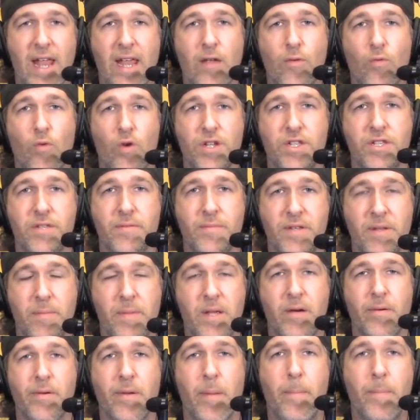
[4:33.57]
He wants him to be
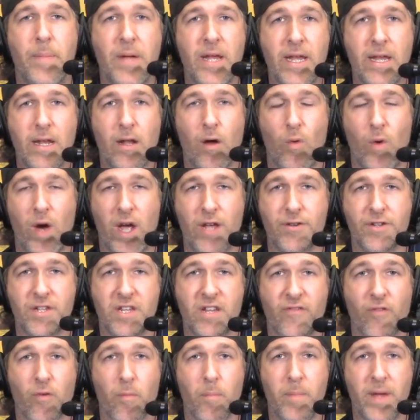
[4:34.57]
able to beat a wide
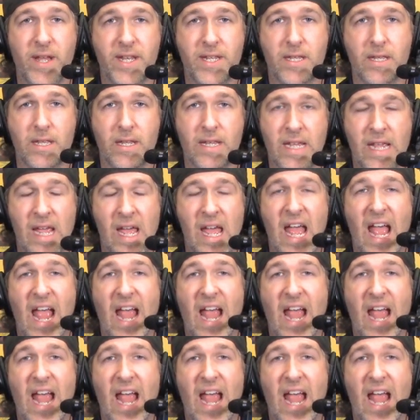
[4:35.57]
receiver mentally.